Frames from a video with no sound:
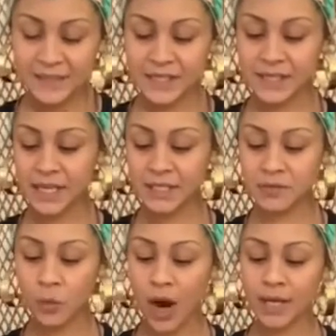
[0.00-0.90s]
The Six
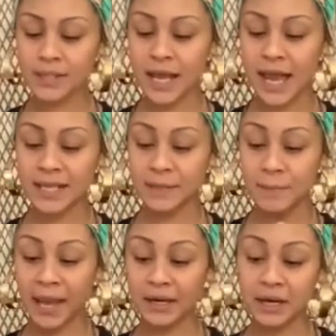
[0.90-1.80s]
of Wands is a
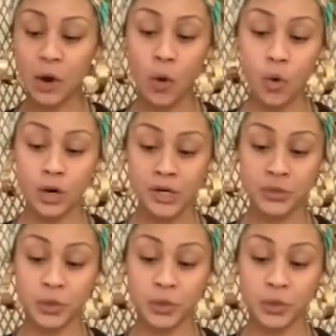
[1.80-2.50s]
man on a horse